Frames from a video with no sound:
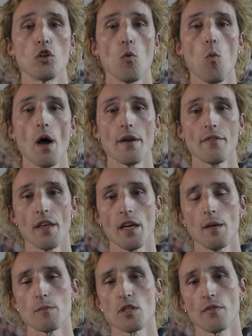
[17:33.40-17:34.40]
Although one of the
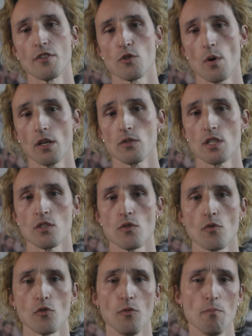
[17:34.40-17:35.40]
aims of a drug
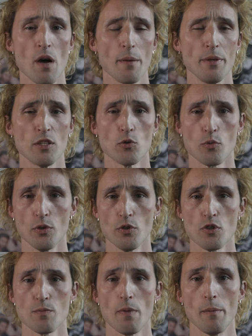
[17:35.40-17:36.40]
consumption room might be to
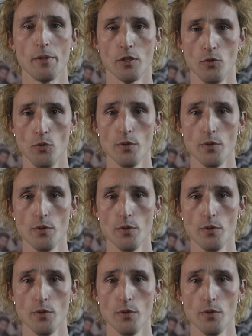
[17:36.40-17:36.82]
reduce public